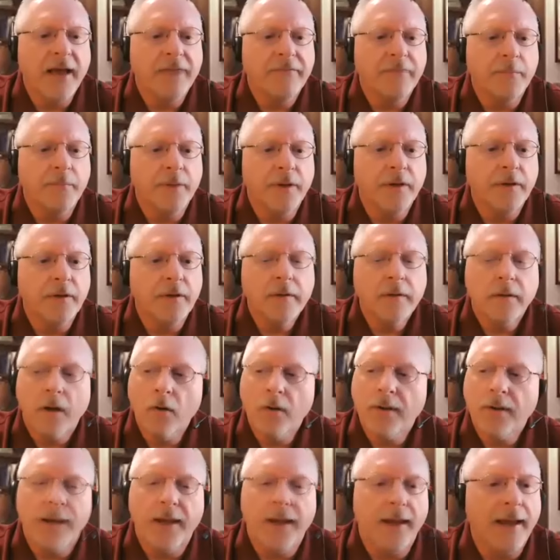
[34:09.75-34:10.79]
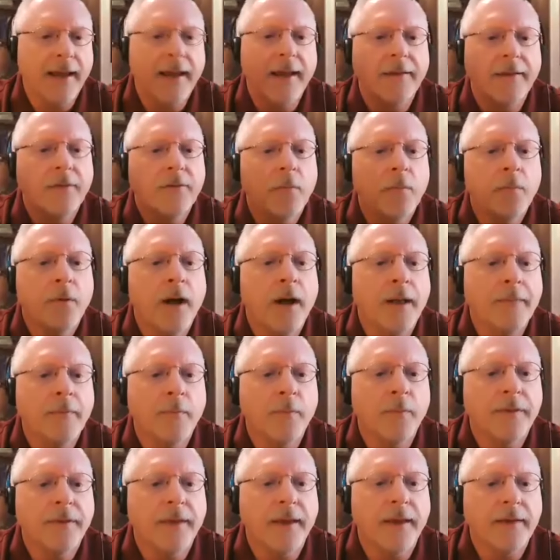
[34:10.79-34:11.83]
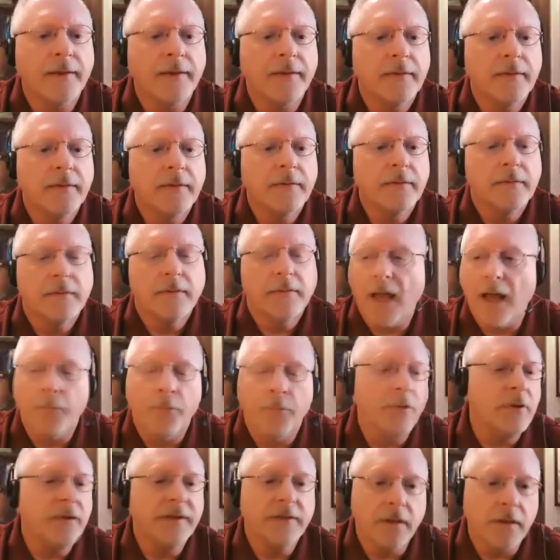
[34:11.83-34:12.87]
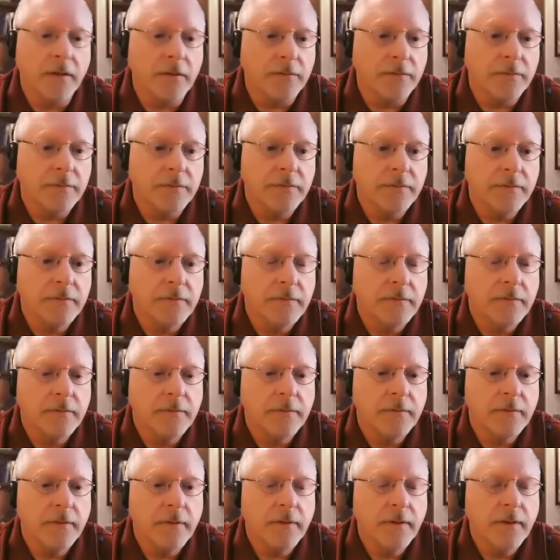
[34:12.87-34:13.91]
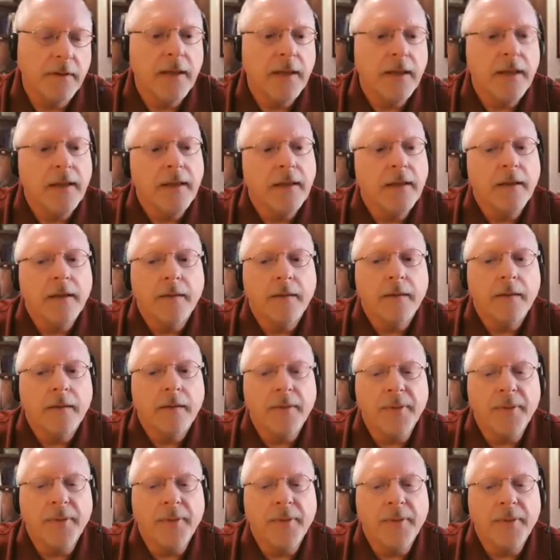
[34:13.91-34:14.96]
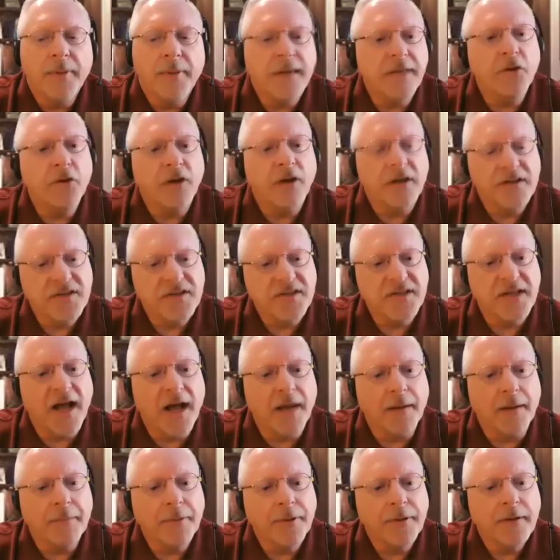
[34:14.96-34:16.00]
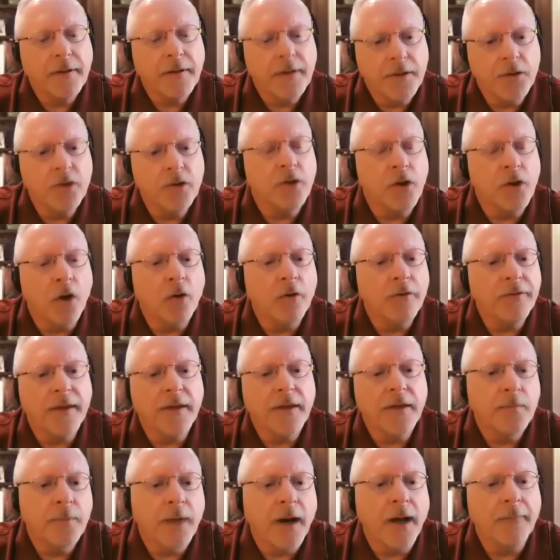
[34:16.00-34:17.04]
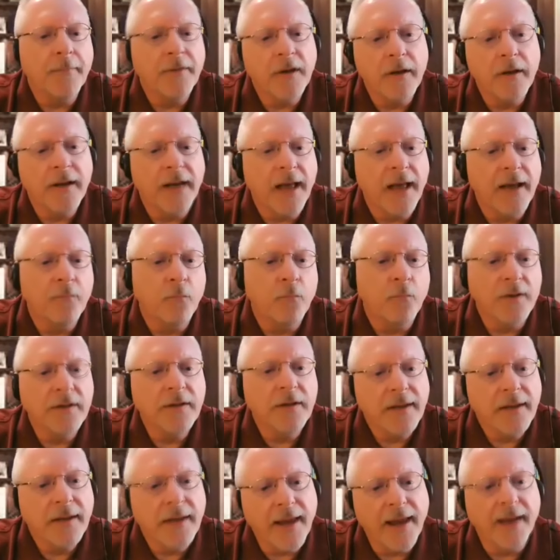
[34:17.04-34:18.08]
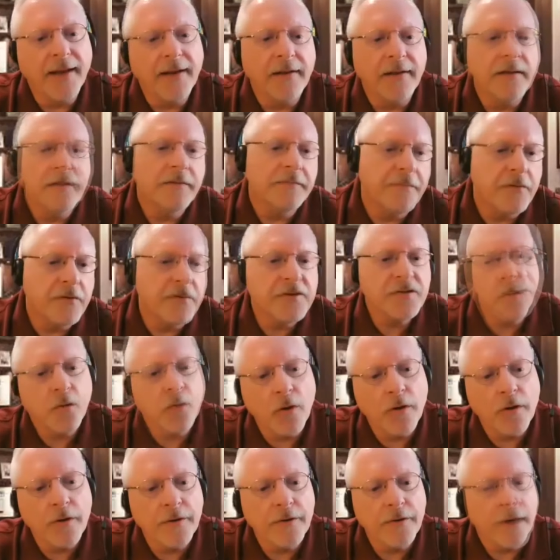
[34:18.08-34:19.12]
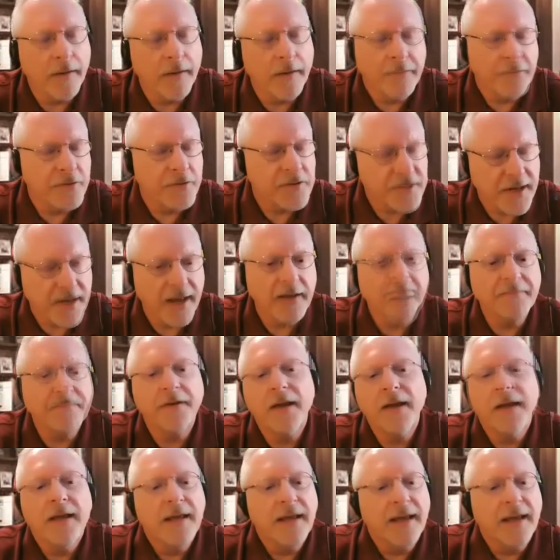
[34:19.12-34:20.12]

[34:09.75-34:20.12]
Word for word: because if you can stop you know that you're probably going to have one can in the first quarter uh, first half and right. one can in the second half along with the pizza and the pizza and the wings and everything sure, else